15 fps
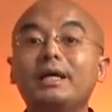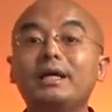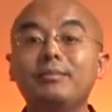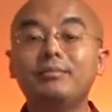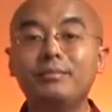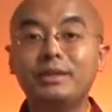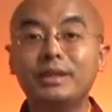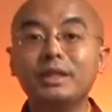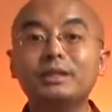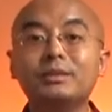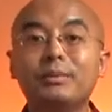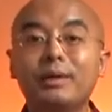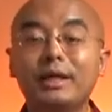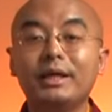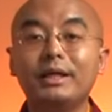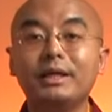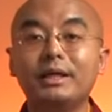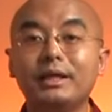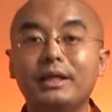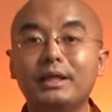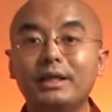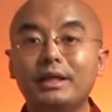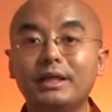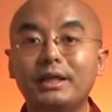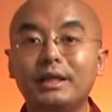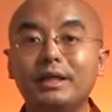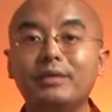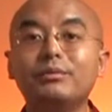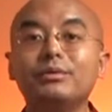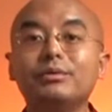if this way,
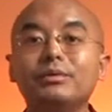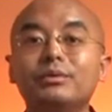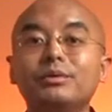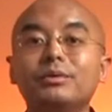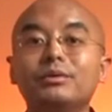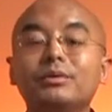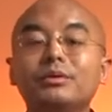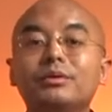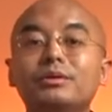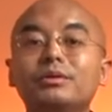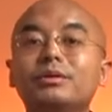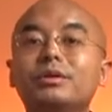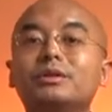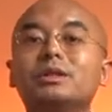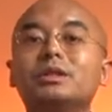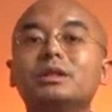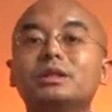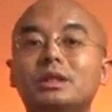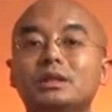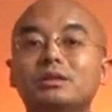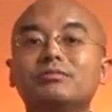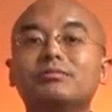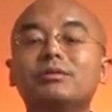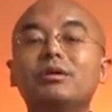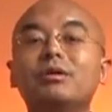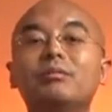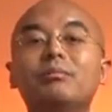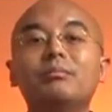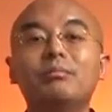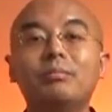if you totally
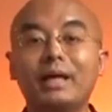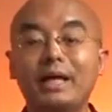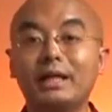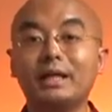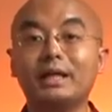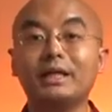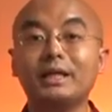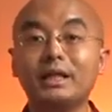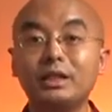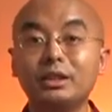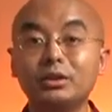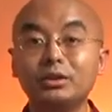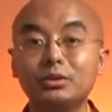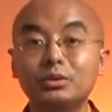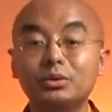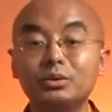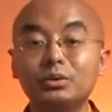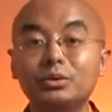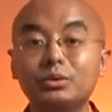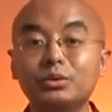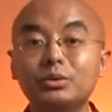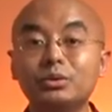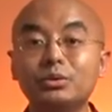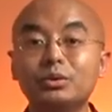transform panic into